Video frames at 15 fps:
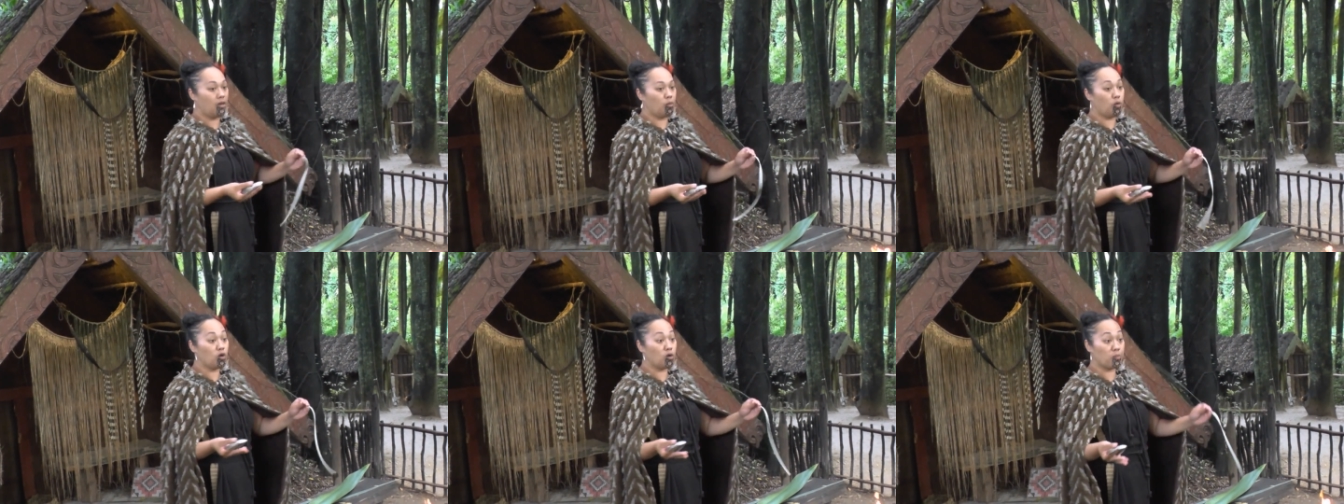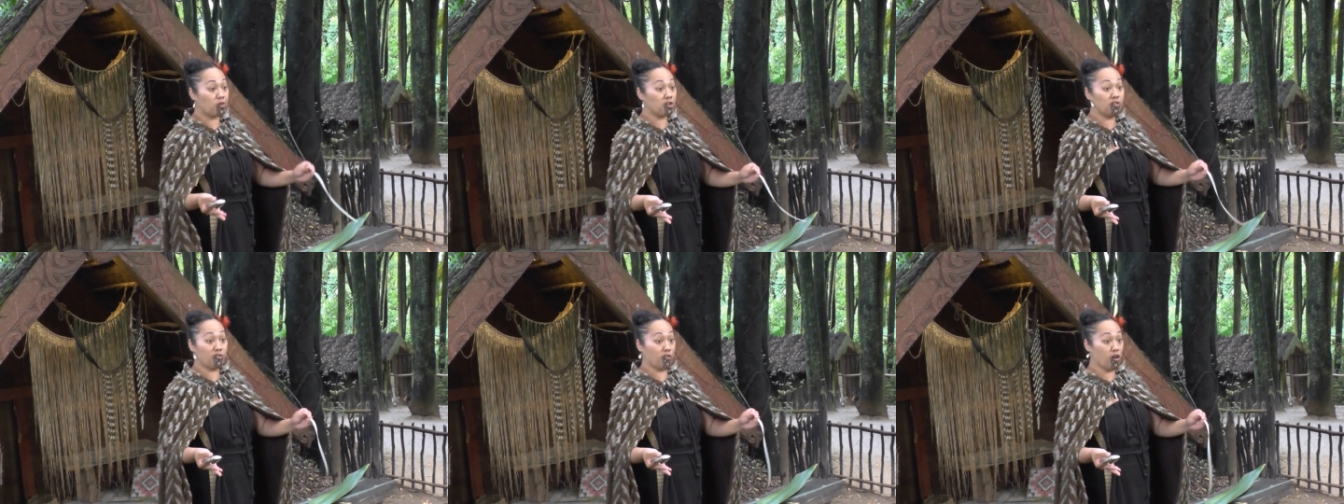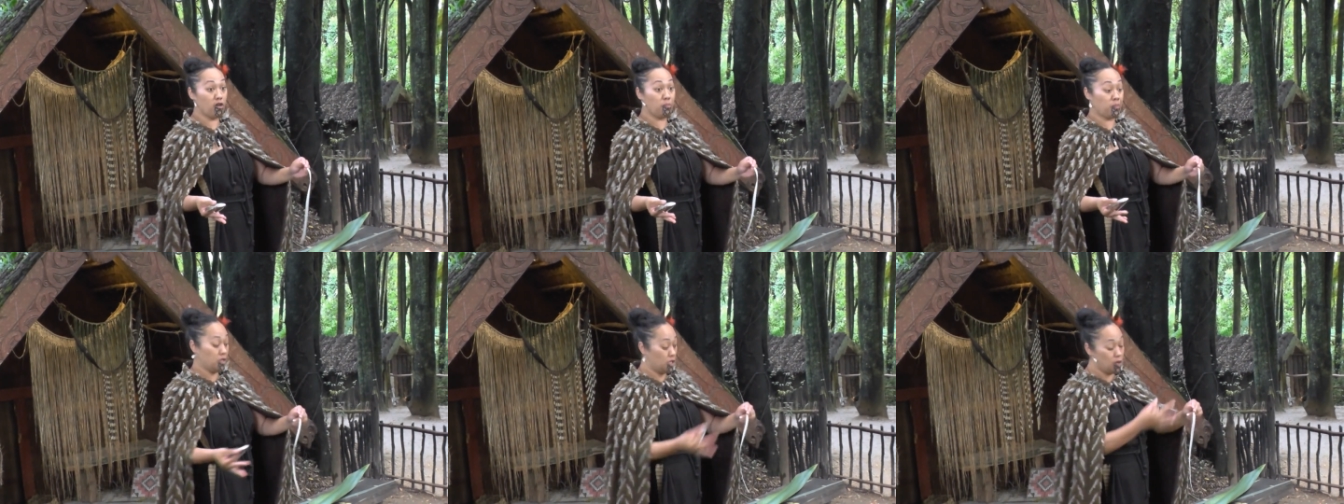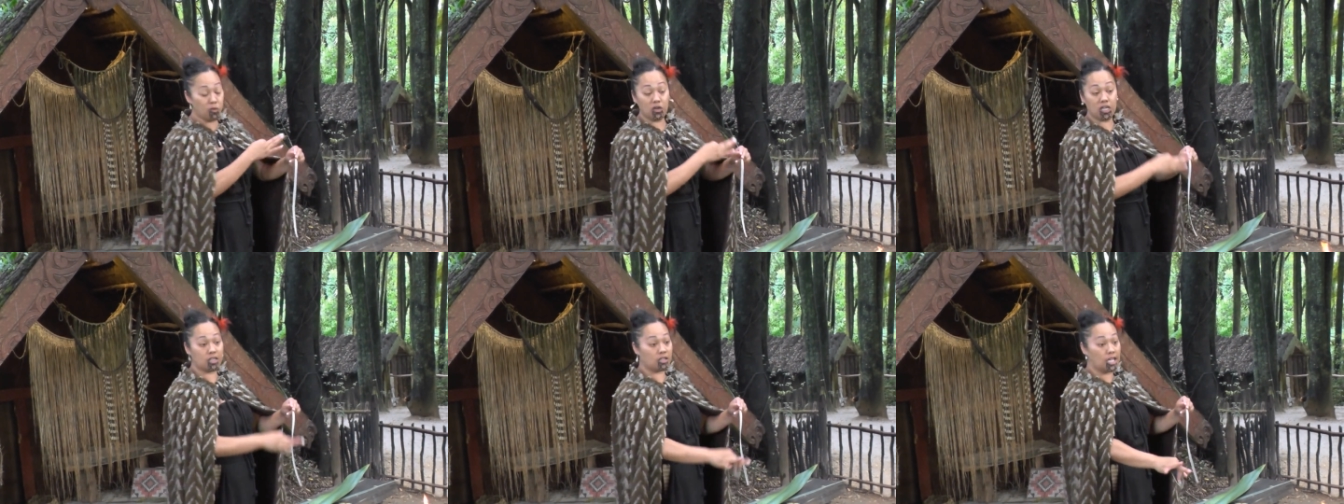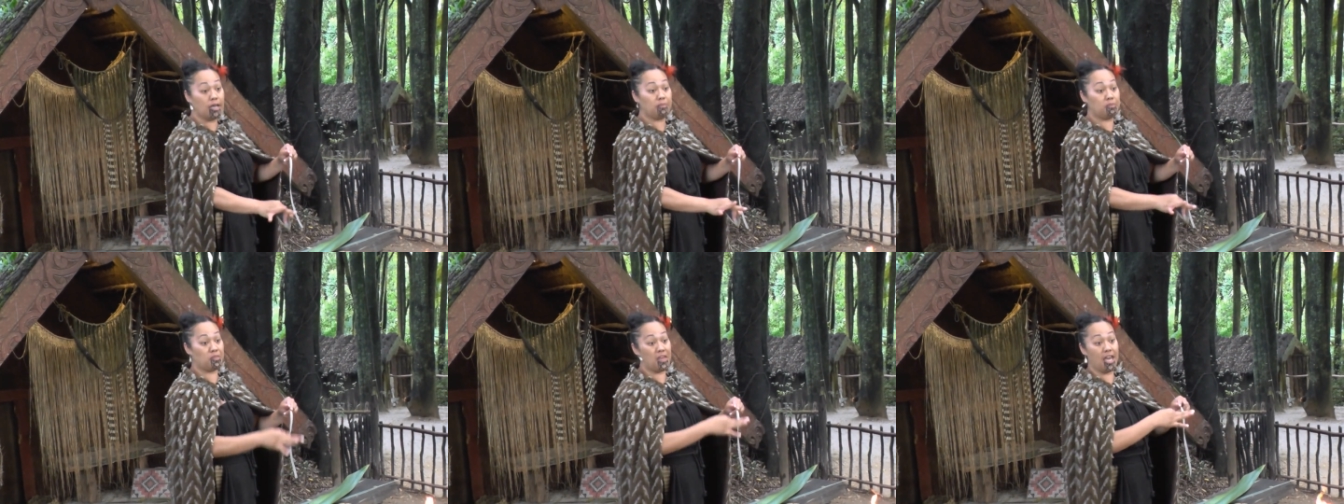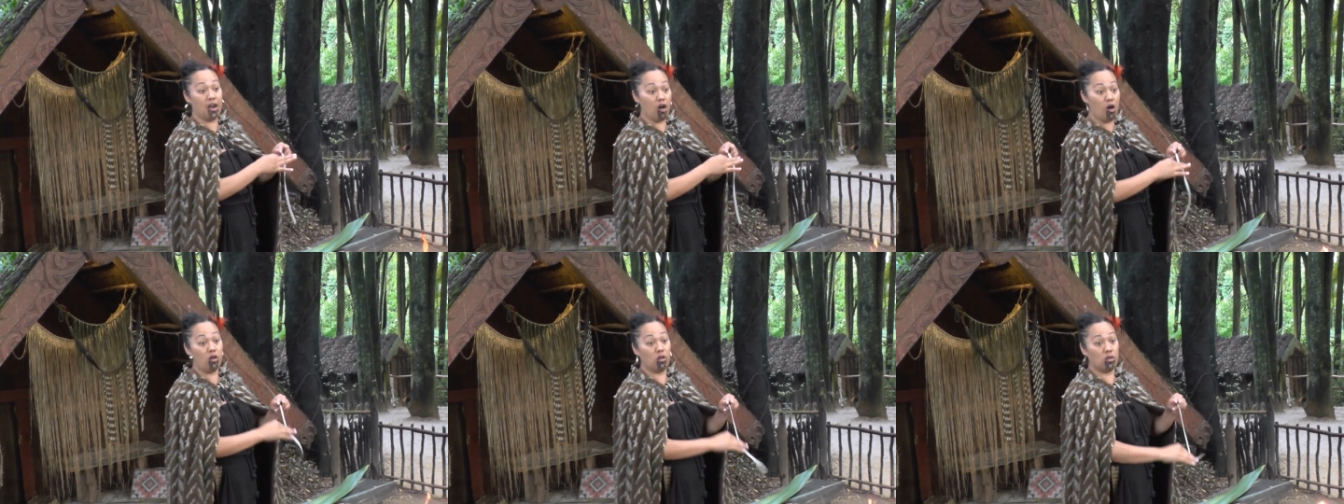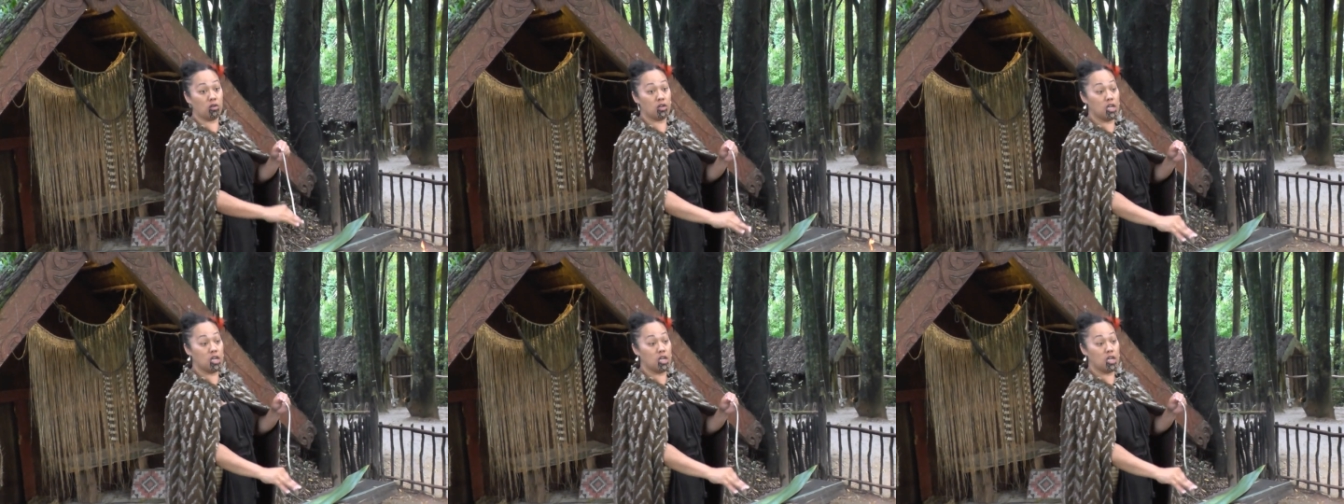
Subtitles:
waterproof rope, you would keep that on.